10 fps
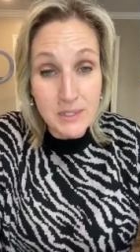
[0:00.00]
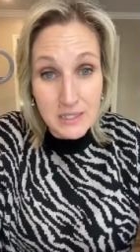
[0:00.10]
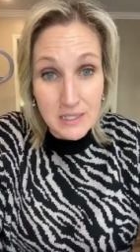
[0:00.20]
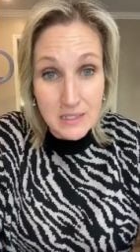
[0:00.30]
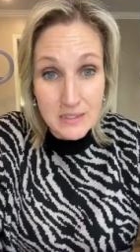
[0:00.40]
it
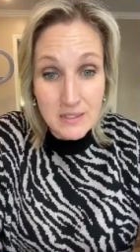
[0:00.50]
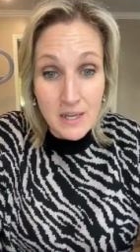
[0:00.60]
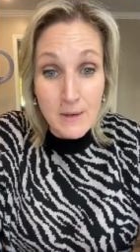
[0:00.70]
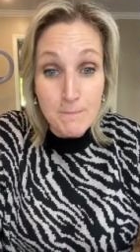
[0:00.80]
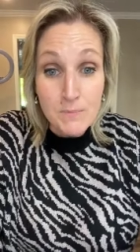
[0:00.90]
is
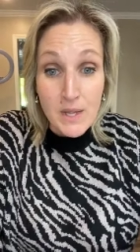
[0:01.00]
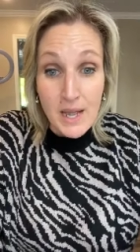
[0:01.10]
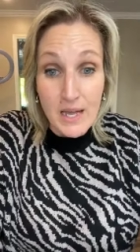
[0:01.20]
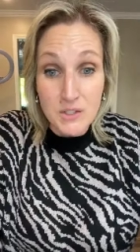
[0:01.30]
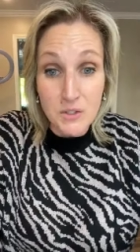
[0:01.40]

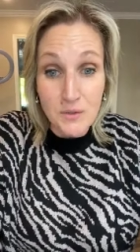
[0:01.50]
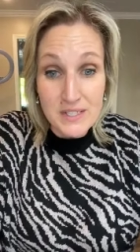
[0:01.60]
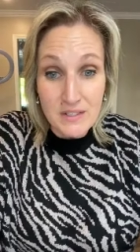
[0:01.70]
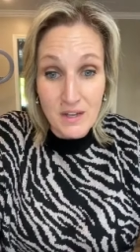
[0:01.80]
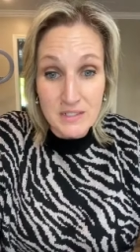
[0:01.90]
to do
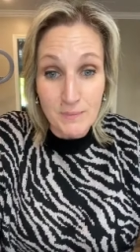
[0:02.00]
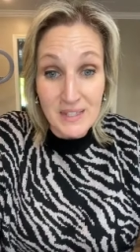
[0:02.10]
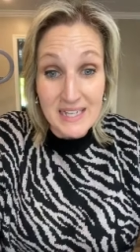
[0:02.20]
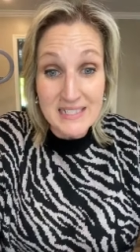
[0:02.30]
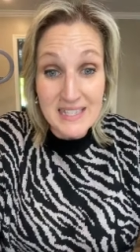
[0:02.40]
these awesome things.